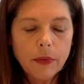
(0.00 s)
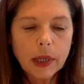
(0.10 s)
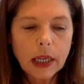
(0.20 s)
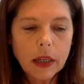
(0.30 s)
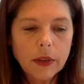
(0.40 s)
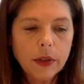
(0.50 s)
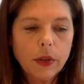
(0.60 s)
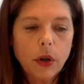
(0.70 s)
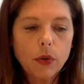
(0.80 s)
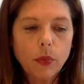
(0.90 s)
kind of
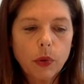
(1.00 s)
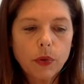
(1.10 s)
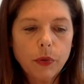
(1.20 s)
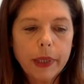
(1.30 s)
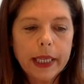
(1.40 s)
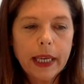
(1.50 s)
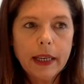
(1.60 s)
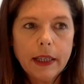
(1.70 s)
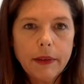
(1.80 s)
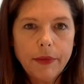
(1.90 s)
leader you want to be,
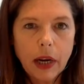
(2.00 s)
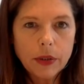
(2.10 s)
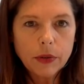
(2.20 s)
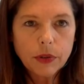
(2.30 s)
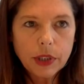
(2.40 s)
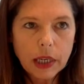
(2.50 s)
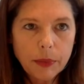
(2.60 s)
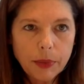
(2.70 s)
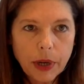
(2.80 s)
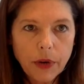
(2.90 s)
define your
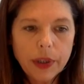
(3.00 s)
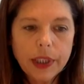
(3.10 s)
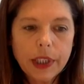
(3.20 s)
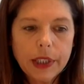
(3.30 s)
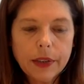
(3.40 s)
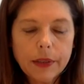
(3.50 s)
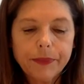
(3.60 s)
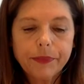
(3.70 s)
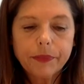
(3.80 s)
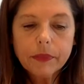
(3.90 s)
daily priorities,
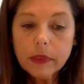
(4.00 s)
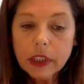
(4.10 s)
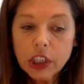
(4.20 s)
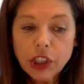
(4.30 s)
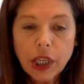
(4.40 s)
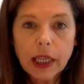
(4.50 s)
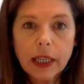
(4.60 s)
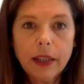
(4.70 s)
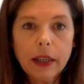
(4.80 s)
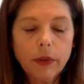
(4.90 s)
check
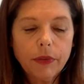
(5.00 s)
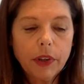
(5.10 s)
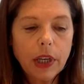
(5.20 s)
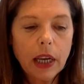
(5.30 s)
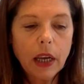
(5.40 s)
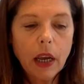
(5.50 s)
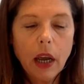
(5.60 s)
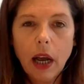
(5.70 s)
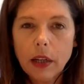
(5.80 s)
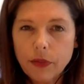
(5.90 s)
at the end of the day,
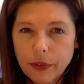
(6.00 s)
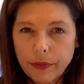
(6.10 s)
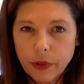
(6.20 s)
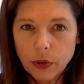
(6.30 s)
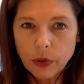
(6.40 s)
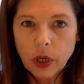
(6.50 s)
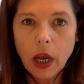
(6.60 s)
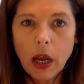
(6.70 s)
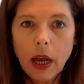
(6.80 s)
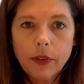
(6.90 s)
and refuel.
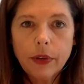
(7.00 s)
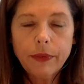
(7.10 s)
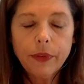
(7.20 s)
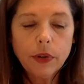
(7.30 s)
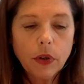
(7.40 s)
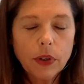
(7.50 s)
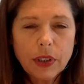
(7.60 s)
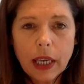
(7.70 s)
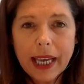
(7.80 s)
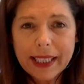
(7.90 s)

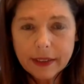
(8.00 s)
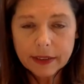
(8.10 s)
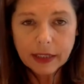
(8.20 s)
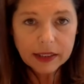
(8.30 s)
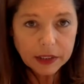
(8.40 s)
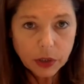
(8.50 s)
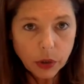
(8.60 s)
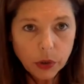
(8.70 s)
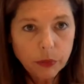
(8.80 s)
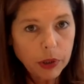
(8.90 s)
Okay, exercise is
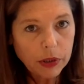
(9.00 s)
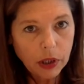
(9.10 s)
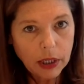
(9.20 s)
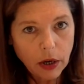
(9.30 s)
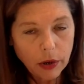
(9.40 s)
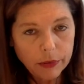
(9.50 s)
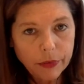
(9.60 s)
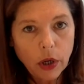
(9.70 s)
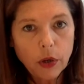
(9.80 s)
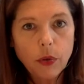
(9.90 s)
good, but not
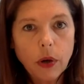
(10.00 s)
enough. You